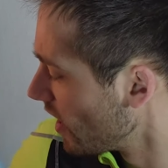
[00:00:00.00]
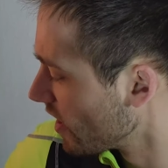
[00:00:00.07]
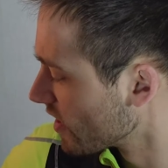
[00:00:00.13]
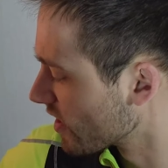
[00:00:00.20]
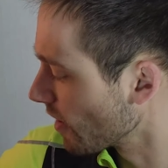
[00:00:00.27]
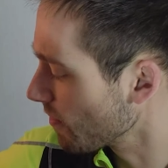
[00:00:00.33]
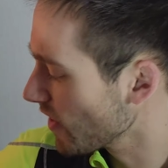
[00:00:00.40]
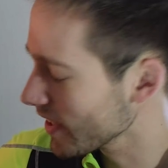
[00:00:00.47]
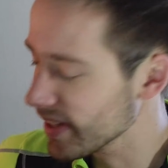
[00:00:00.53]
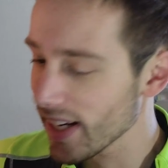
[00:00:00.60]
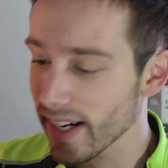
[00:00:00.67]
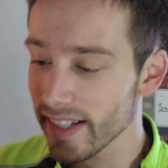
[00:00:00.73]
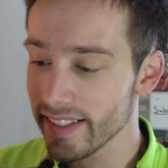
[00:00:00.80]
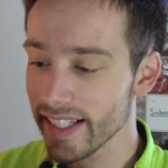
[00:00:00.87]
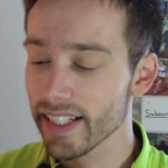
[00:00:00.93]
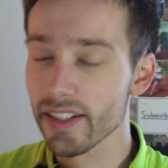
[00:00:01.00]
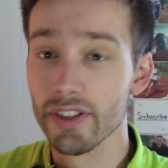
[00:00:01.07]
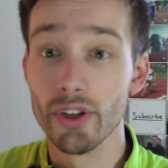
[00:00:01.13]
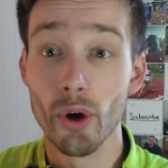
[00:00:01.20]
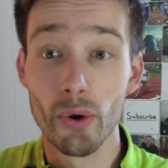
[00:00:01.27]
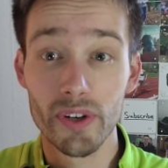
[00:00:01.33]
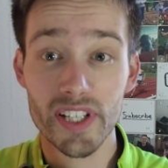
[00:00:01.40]
Something that I did
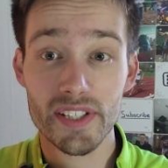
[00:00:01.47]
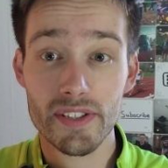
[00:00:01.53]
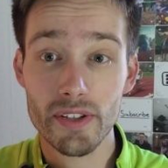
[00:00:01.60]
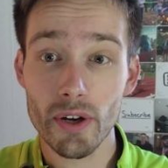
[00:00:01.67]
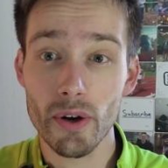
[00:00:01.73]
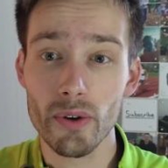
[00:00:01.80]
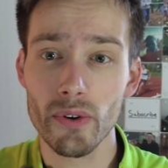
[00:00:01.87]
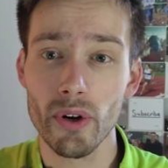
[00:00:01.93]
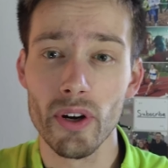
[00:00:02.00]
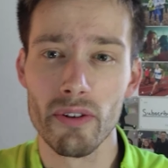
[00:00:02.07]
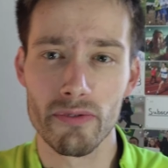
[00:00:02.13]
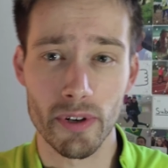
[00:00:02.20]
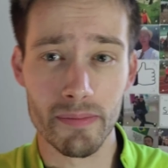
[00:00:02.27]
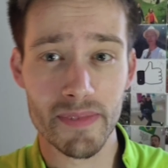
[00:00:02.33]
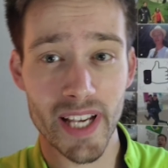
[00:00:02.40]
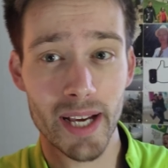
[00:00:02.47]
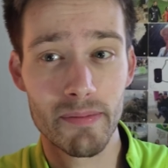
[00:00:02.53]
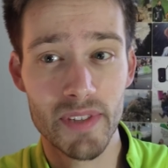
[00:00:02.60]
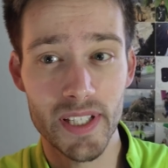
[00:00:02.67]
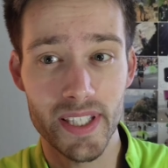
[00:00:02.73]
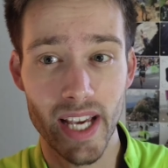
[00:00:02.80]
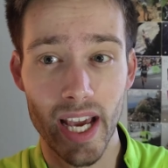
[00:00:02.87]
notice though, from
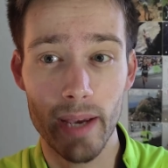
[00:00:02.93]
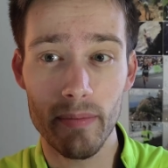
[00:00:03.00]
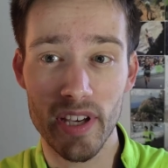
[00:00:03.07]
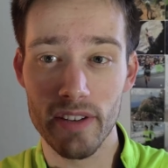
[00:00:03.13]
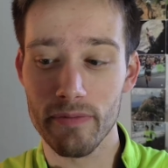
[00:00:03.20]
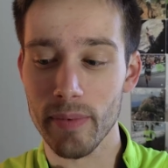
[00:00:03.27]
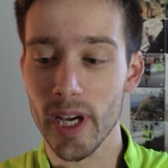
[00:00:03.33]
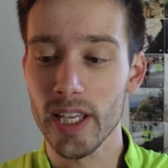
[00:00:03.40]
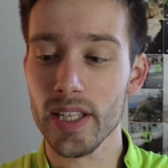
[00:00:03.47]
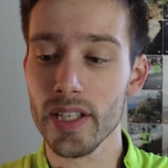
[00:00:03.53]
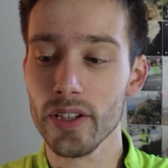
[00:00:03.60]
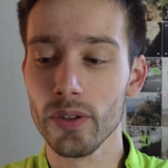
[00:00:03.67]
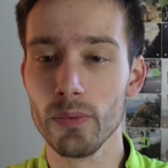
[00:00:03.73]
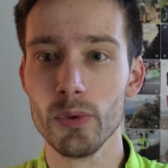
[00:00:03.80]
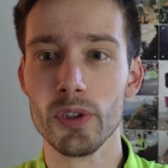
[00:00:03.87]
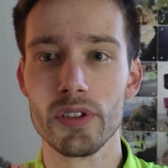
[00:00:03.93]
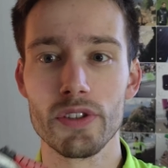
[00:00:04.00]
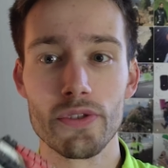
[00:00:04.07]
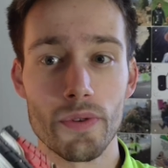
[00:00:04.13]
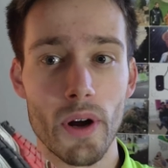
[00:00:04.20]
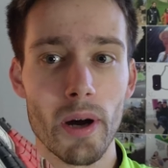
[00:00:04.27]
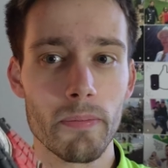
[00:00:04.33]
time to time, if my heel would
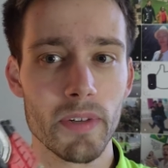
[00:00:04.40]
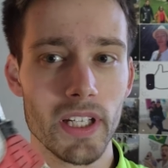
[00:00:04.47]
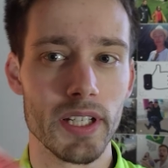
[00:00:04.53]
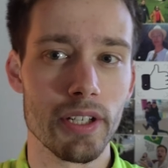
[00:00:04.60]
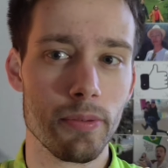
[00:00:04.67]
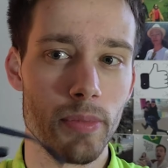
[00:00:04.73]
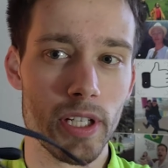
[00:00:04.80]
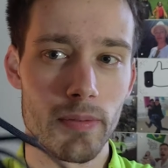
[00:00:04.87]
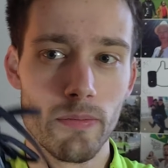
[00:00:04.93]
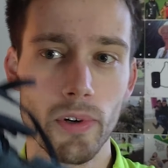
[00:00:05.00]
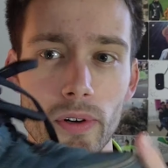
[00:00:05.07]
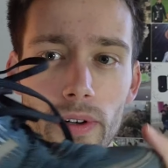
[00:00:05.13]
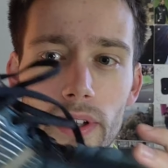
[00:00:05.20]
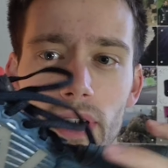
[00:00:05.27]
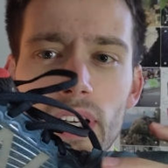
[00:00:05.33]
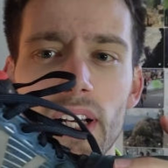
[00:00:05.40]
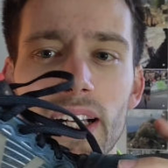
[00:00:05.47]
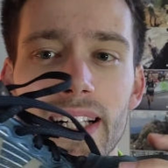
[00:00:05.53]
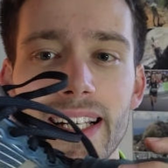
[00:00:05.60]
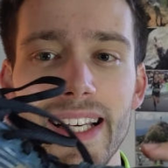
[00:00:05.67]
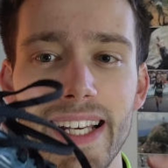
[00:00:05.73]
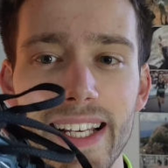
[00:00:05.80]
drop a little bit more,
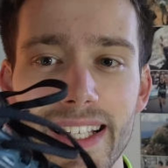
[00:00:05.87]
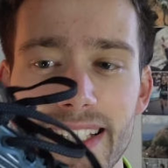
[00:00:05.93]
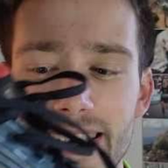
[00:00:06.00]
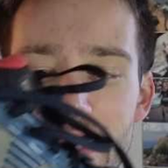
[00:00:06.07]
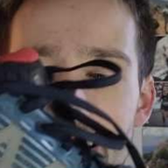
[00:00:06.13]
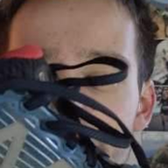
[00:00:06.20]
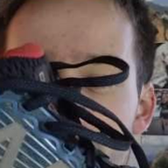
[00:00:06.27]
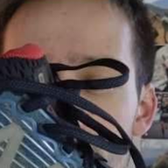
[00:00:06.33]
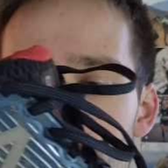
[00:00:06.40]
is that I